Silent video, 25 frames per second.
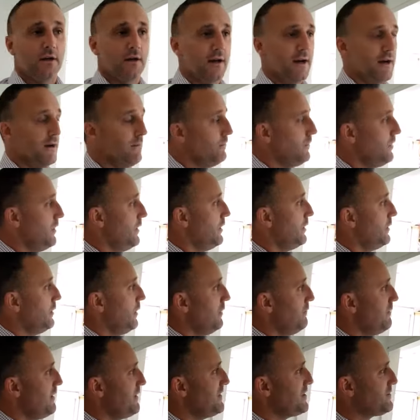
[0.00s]

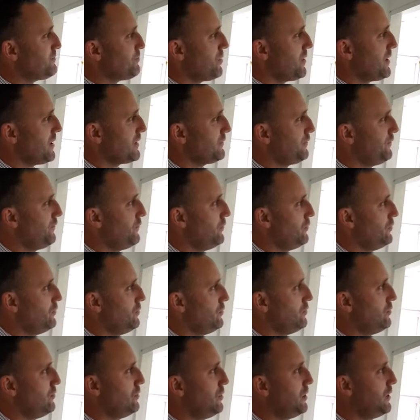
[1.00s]
I've had this product
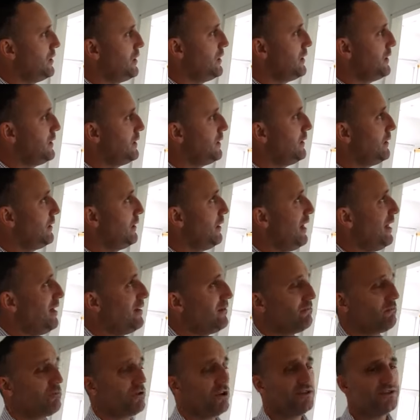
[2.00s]
for
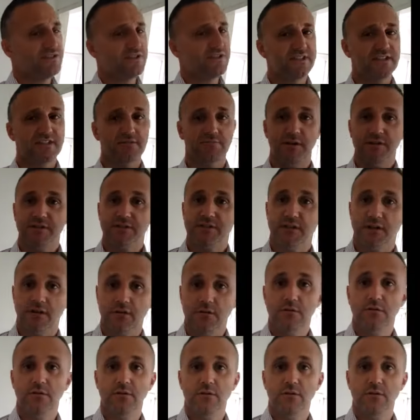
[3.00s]
close to 6 months now.